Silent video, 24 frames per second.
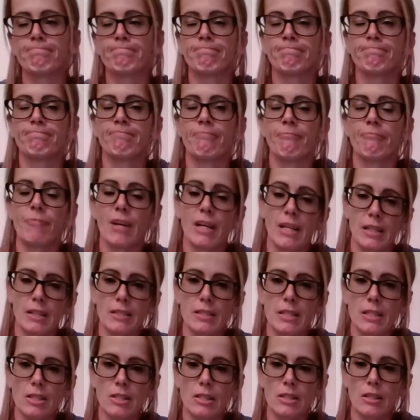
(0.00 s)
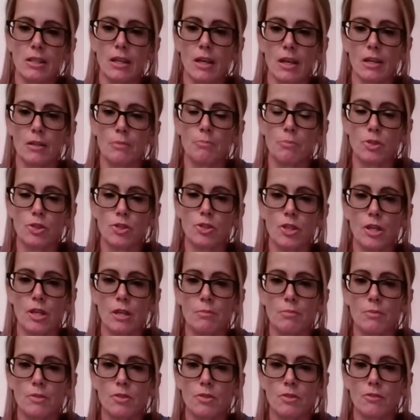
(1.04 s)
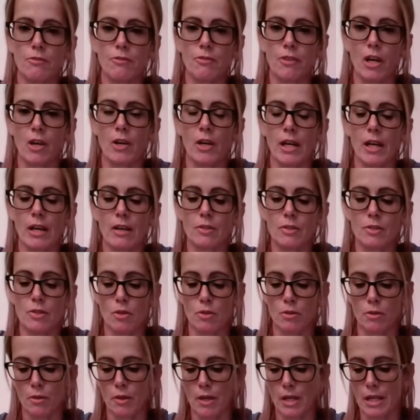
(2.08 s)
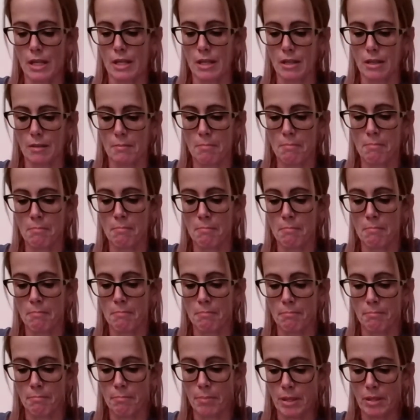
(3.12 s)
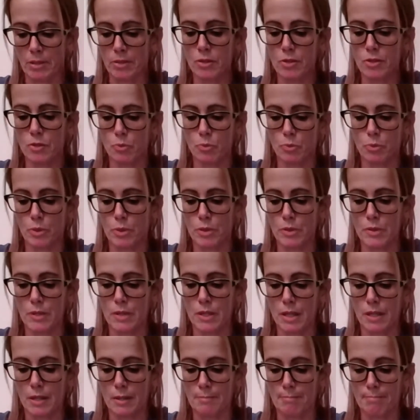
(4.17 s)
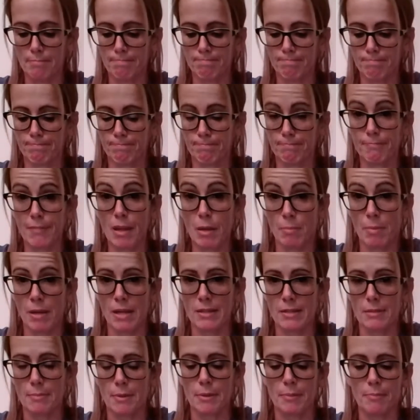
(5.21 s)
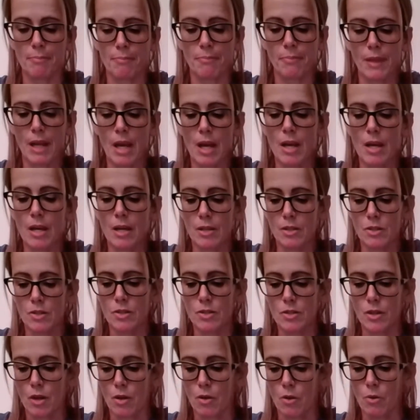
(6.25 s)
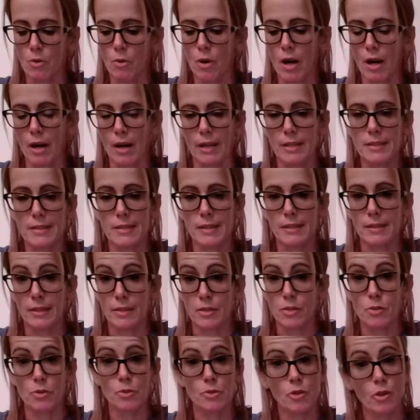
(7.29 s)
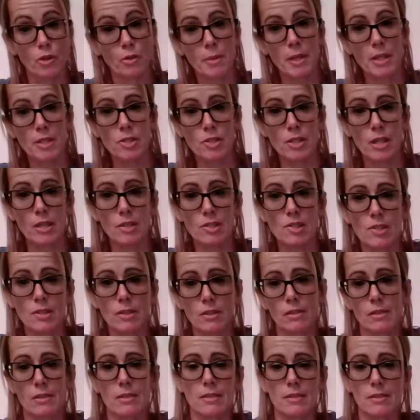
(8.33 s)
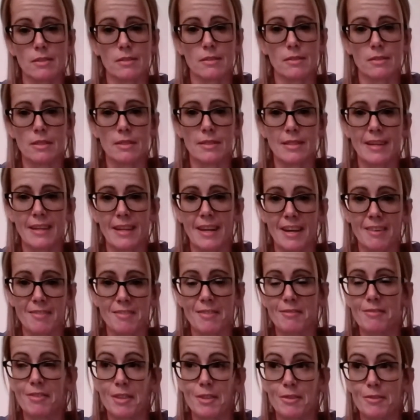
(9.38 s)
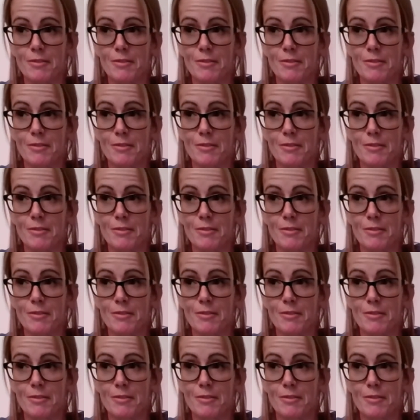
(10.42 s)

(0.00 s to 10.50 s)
finding a teacup shaped fairy house already built was impossible. So I said, let's use our imagination, because isn't that half the fun of